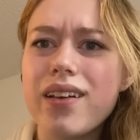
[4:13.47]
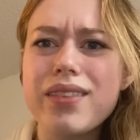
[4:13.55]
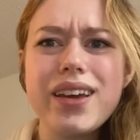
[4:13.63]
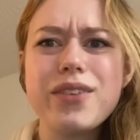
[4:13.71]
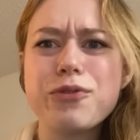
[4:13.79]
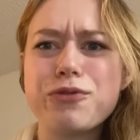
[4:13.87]

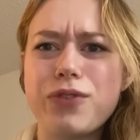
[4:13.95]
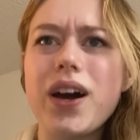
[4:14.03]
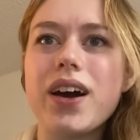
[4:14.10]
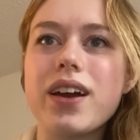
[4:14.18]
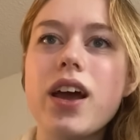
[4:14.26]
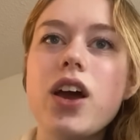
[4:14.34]
Like,
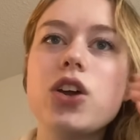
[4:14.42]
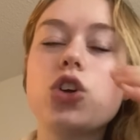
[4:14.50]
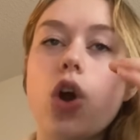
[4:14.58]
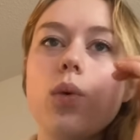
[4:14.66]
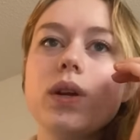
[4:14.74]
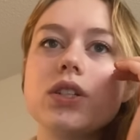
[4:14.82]
fuck,
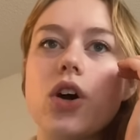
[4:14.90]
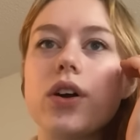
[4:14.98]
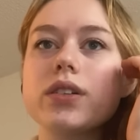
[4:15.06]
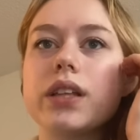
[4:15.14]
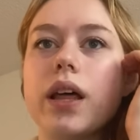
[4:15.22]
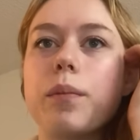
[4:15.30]
go and
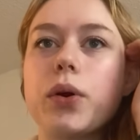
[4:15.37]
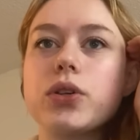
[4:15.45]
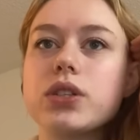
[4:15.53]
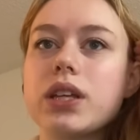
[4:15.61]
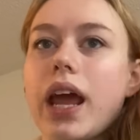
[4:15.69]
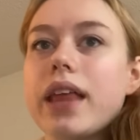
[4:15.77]
talk to that
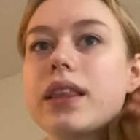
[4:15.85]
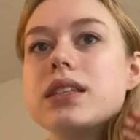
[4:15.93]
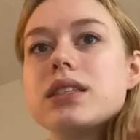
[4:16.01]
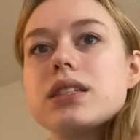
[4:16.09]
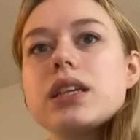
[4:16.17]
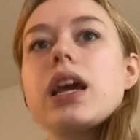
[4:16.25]
person and
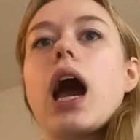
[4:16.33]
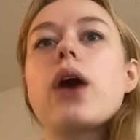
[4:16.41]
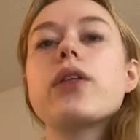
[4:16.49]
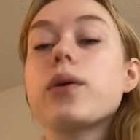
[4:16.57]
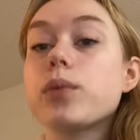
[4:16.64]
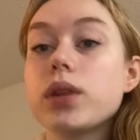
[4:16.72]
then see how
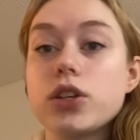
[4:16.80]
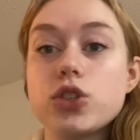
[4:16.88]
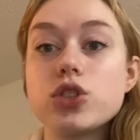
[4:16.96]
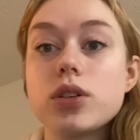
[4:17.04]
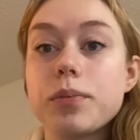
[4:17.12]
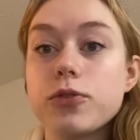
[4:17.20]
that
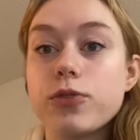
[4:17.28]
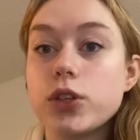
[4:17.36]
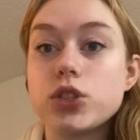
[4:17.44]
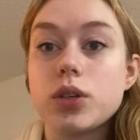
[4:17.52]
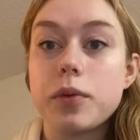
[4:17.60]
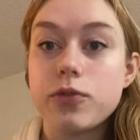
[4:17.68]
relationship or
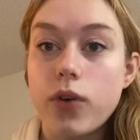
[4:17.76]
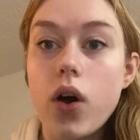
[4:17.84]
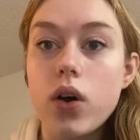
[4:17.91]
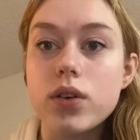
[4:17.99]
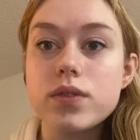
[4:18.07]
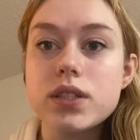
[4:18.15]
friendship
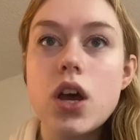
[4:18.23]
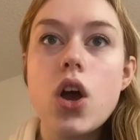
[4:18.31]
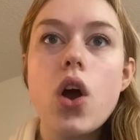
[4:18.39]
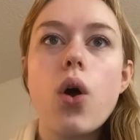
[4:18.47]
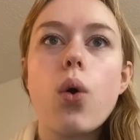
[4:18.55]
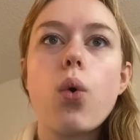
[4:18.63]
evolves.
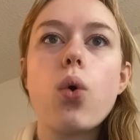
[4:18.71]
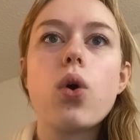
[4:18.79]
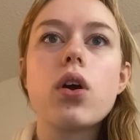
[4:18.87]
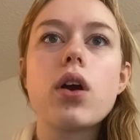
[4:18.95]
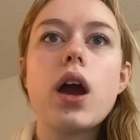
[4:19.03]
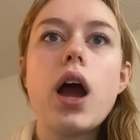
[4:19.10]

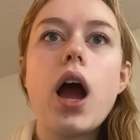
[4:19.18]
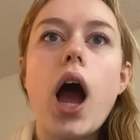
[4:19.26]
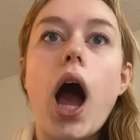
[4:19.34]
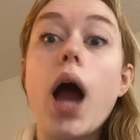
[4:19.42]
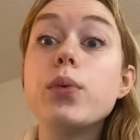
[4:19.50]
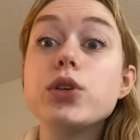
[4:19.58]
Or
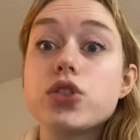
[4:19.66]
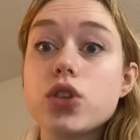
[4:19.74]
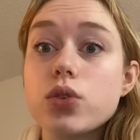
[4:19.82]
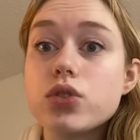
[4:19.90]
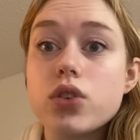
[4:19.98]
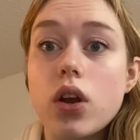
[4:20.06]
I was
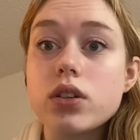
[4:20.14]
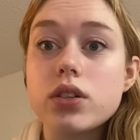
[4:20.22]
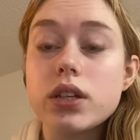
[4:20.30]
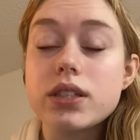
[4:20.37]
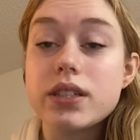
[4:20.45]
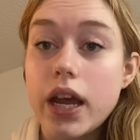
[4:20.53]
so
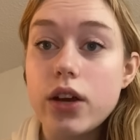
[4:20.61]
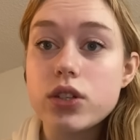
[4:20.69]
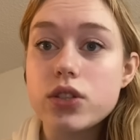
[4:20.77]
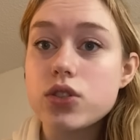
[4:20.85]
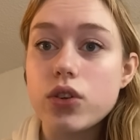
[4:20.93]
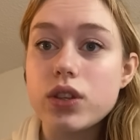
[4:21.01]
scared
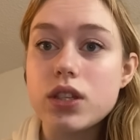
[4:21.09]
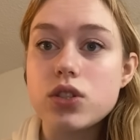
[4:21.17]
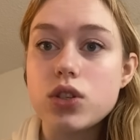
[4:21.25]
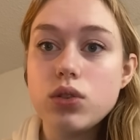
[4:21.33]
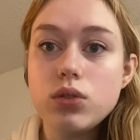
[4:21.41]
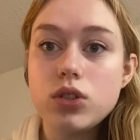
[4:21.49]
to start
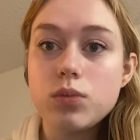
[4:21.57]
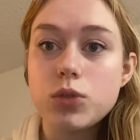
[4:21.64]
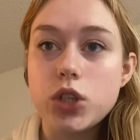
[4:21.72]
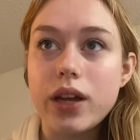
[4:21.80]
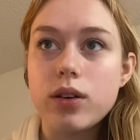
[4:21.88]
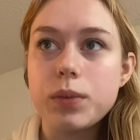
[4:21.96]
this YouTube
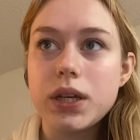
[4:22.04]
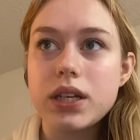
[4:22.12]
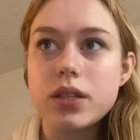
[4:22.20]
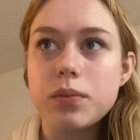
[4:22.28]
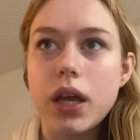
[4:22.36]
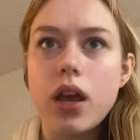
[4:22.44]
channel
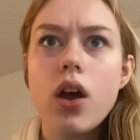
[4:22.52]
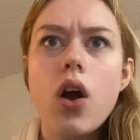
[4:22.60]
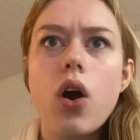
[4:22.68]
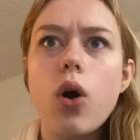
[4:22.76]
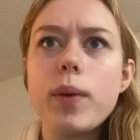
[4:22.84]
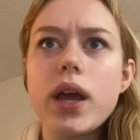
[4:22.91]
because I'm like,
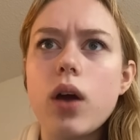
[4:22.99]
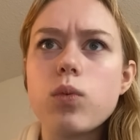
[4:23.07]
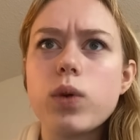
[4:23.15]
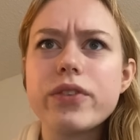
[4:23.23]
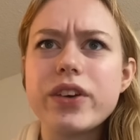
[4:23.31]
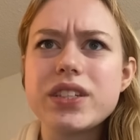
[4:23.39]
oh my God,
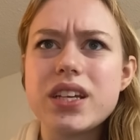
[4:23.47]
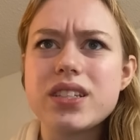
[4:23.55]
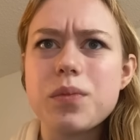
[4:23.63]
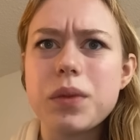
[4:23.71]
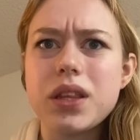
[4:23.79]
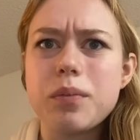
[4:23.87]
what if I say
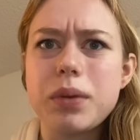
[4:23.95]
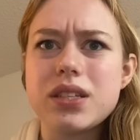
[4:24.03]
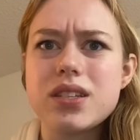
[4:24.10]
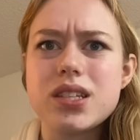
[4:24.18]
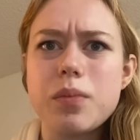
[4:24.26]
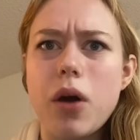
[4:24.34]
something that
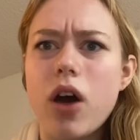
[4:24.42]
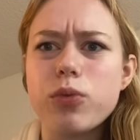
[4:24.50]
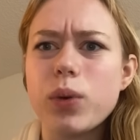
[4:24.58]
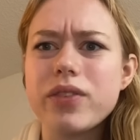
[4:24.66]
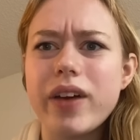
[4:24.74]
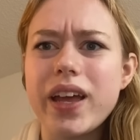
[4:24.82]
pisses him off?
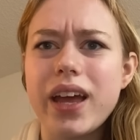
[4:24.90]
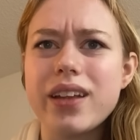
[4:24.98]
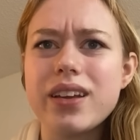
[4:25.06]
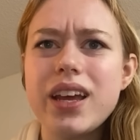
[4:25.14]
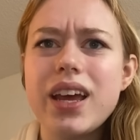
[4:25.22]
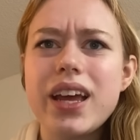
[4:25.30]
What if I
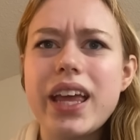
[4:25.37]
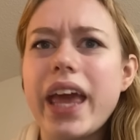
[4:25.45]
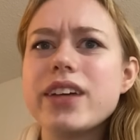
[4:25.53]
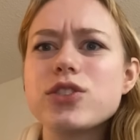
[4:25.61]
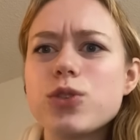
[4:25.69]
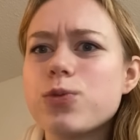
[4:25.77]
get
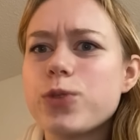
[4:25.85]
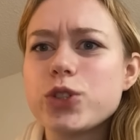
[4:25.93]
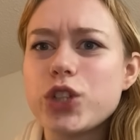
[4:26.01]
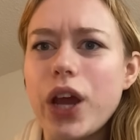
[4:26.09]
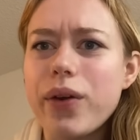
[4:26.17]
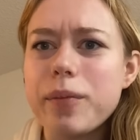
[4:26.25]
canceled for
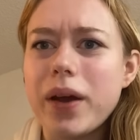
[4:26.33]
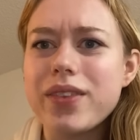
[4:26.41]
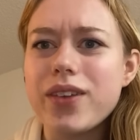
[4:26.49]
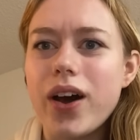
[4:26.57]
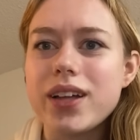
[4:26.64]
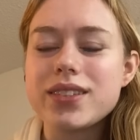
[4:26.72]
sharing my
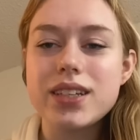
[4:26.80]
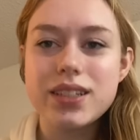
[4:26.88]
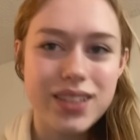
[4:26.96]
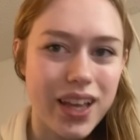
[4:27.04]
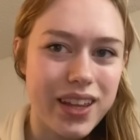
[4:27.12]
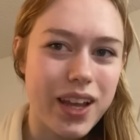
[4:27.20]
thoughts?
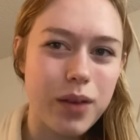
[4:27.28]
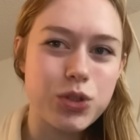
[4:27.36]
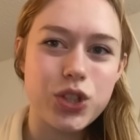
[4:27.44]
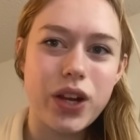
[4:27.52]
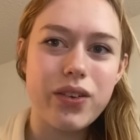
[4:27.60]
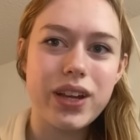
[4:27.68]
It's not like I'm
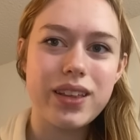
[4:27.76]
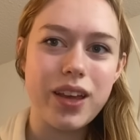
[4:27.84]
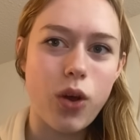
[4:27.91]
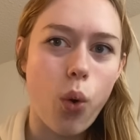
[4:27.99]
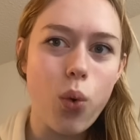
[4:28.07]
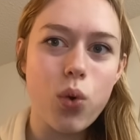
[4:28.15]
sharing
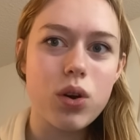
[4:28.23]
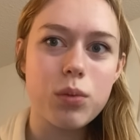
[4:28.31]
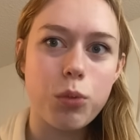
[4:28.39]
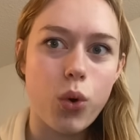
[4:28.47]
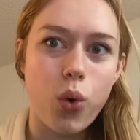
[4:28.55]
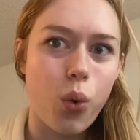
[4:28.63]
like
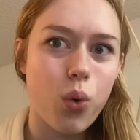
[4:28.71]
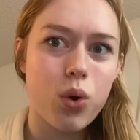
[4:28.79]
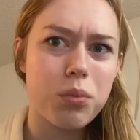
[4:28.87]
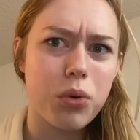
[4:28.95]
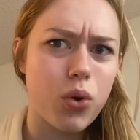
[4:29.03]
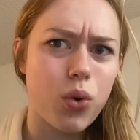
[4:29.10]
horrible,
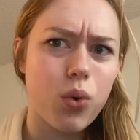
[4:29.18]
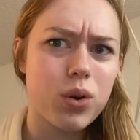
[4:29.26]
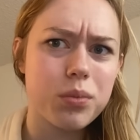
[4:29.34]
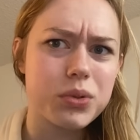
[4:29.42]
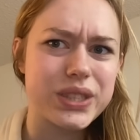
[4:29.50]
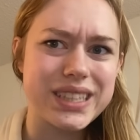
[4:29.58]
horrible,
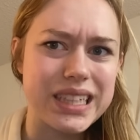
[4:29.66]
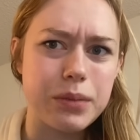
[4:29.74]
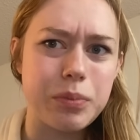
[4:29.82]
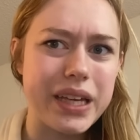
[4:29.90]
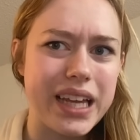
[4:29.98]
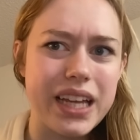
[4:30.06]
horrible,
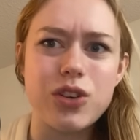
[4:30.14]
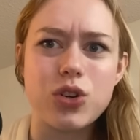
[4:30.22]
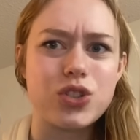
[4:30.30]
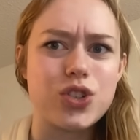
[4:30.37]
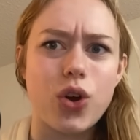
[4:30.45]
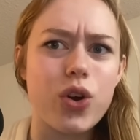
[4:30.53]
deep,
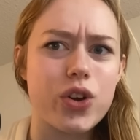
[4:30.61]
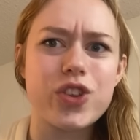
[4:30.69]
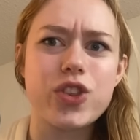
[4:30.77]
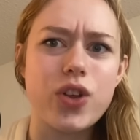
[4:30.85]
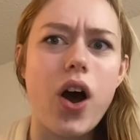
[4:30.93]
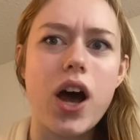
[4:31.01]
inner, dark
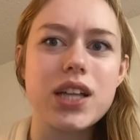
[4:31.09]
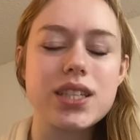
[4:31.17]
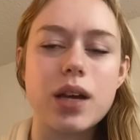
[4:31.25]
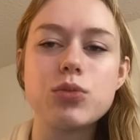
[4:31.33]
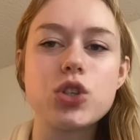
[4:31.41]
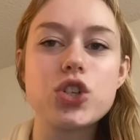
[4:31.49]
thoughts.
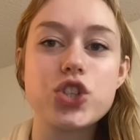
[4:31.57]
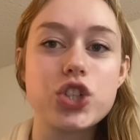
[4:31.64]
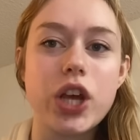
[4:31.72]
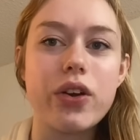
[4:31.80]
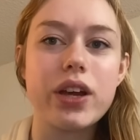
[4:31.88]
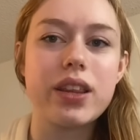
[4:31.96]
I'm just
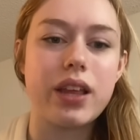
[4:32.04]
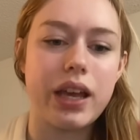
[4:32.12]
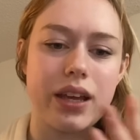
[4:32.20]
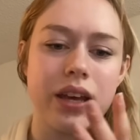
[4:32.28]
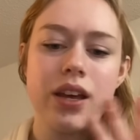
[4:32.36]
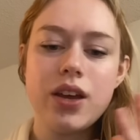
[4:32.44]
sharing
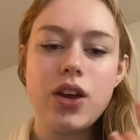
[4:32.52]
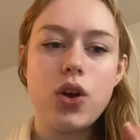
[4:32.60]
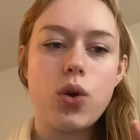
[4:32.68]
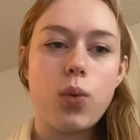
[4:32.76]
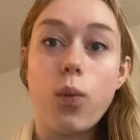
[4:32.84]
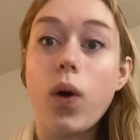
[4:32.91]
like
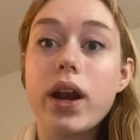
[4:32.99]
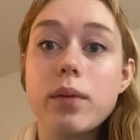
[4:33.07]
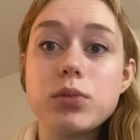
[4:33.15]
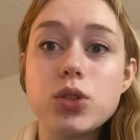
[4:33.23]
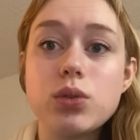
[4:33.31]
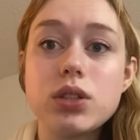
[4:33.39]
what
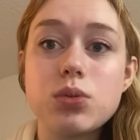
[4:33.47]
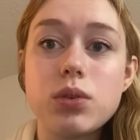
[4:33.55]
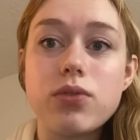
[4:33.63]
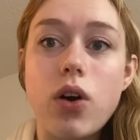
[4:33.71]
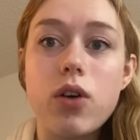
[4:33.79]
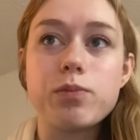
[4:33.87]
I'm doing to
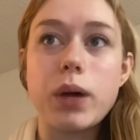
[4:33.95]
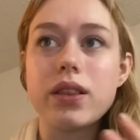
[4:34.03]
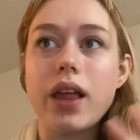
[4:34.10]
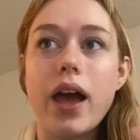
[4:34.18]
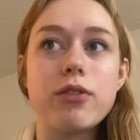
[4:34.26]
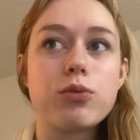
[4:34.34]
evolve my
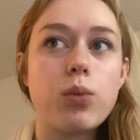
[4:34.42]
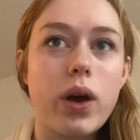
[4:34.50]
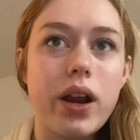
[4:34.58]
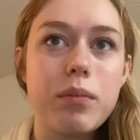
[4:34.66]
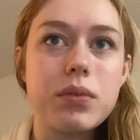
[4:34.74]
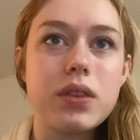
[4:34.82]
life,
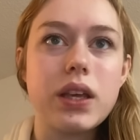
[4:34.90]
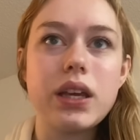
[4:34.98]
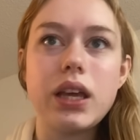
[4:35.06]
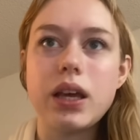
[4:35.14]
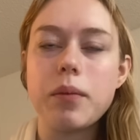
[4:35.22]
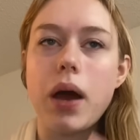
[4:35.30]
what I'm
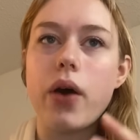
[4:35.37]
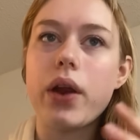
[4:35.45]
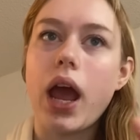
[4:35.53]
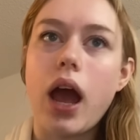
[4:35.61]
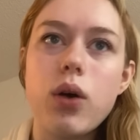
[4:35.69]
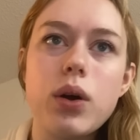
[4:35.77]
thinking about,
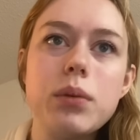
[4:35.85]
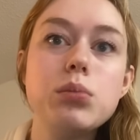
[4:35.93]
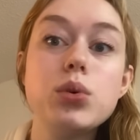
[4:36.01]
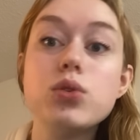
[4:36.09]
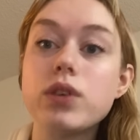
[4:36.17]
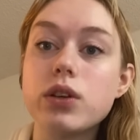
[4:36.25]
how I'm
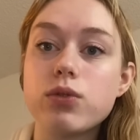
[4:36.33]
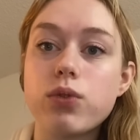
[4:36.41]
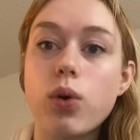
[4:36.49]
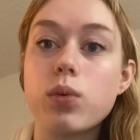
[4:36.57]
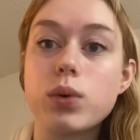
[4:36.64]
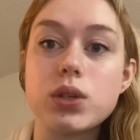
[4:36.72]
moving
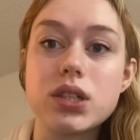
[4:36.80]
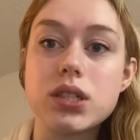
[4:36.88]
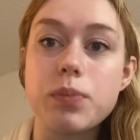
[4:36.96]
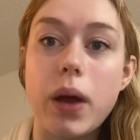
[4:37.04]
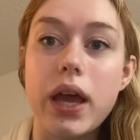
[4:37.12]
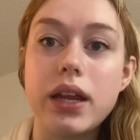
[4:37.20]
forward
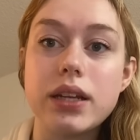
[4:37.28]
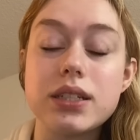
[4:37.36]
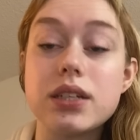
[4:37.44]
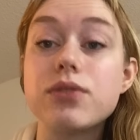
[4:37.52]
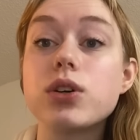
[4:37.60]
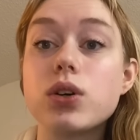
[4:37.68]
despite
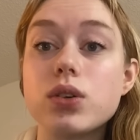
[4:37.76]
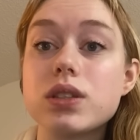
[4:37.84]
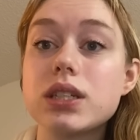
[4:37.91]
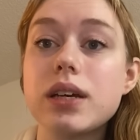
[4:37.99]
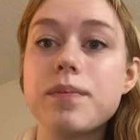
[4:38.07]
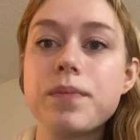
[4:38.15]

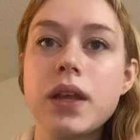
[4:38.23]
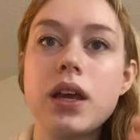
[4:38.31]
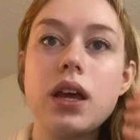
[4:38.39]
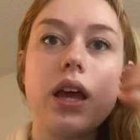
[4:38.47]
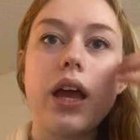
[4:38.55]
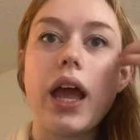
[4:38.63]
difficulty.
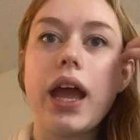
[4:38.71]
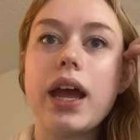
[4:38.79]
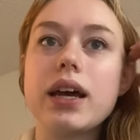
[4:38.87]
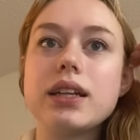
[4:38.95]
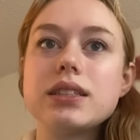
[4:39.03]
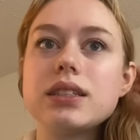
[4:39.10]

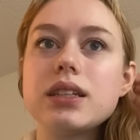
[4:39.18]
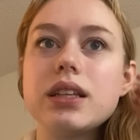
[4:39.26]
And